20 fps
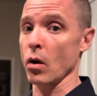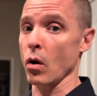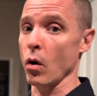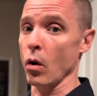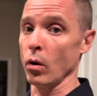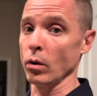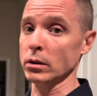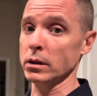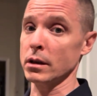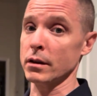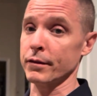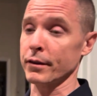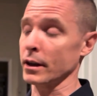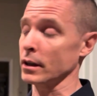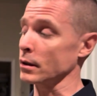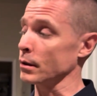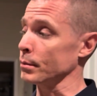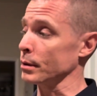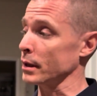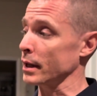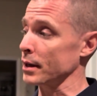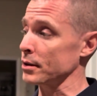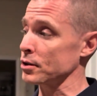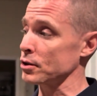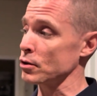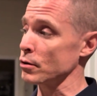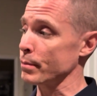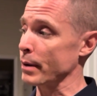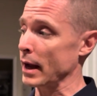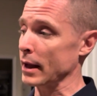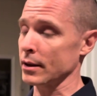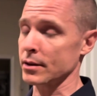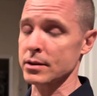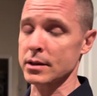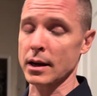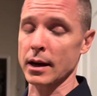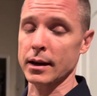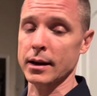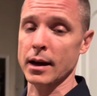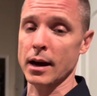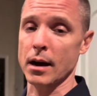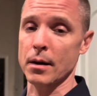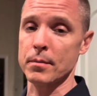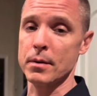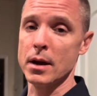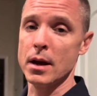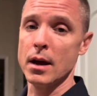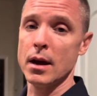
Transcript: only available at shoepalace.com,